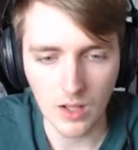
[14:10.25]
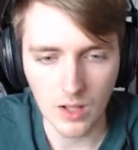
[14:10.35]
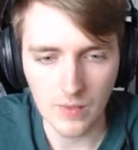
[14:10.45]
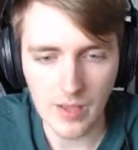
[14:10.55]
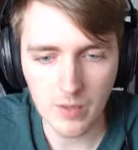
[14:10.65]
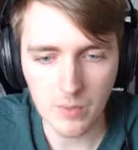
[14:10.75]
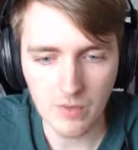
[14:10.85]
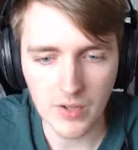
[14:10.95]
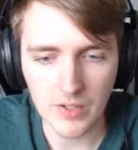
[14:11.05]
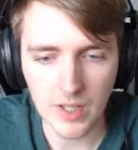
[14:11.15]
That can be
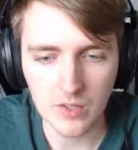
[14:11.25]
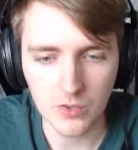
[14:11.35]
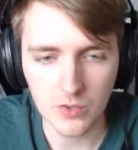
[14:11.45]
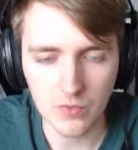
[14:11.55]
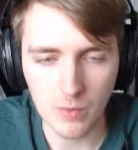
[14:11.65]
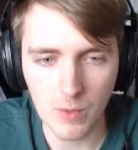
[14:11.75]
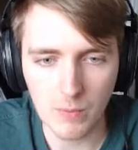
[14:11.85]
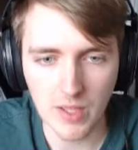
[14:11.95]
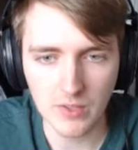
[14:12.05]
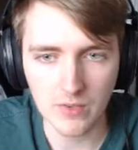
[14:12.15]
very dangerous for my
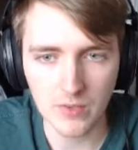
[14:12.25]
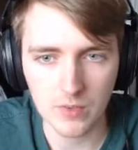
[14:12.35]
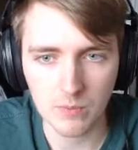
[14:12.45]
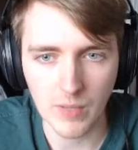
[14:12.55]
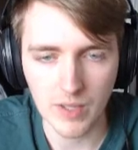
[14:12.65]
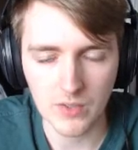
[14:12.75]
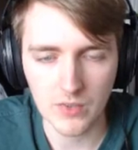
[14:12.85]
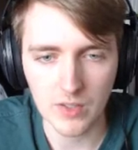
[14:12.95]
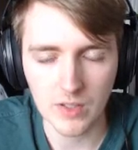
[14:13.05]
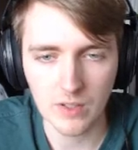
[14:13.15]
pacifism, actually.